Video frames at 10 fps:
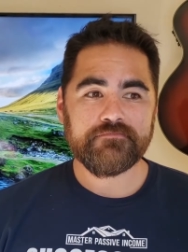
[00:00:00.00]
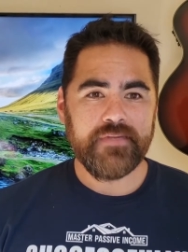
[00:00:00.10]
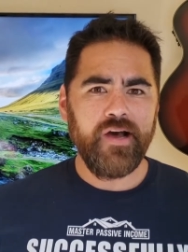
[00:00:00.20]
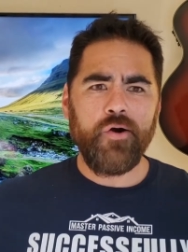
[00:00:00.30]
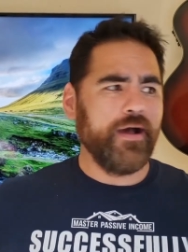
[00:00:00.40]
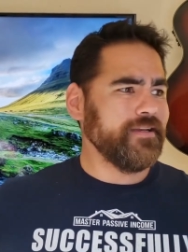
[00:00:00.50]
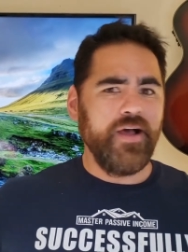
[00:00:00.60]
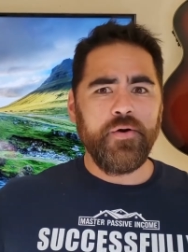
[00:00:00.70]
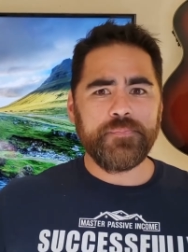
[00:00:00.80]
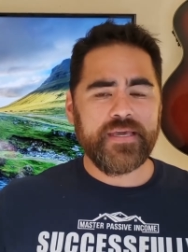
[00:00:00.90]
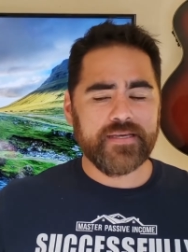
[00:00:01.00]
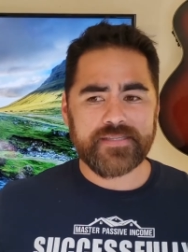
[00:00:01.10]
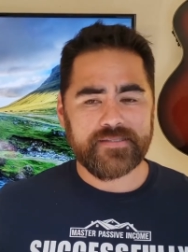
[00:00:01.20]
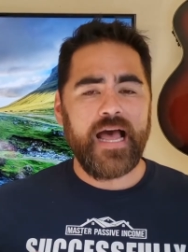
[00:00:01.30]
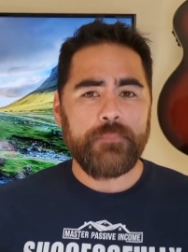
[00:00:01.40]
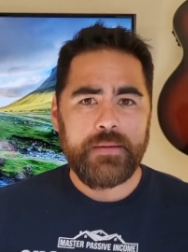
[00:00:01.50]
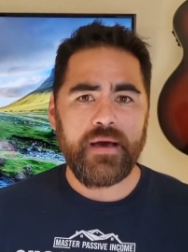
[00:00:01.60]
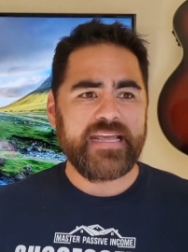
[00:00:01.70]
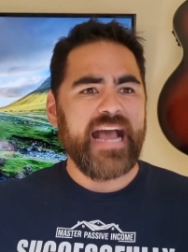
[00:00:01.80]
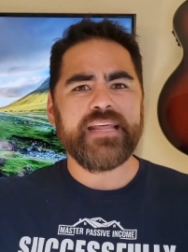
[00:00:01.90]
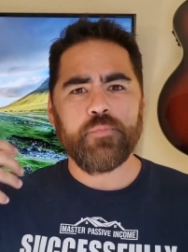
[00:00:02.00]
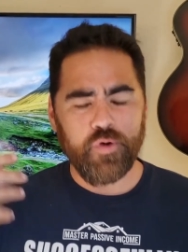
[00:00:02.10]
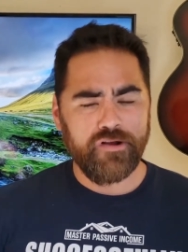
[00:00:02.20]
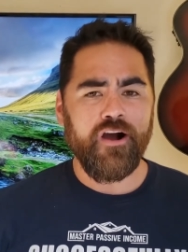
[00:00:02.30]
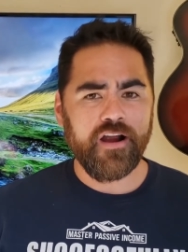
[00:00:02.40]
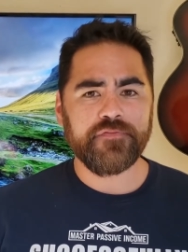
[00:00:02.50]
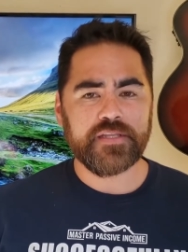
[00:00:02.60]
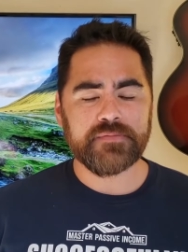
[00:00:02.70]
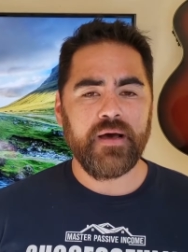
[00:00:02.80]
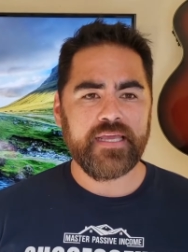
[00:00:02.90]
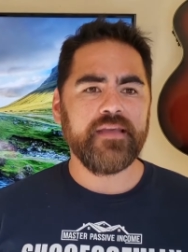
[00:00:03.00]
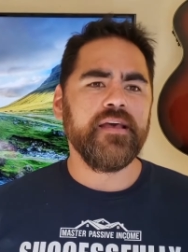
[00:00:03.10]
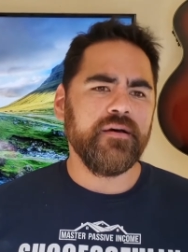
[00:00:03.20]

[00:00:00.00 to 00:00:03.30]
No, I don't because it's not my money. I didn't work hard for this money.